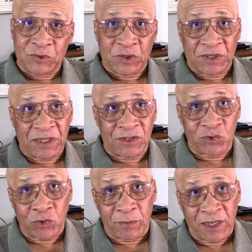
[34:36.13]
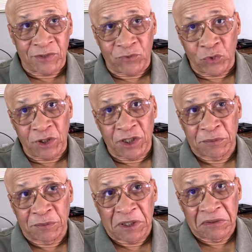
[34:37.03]
just in case Trump lasts 4
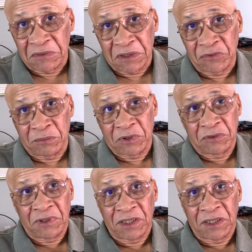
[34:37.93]
years, but I don't think Trump is gonna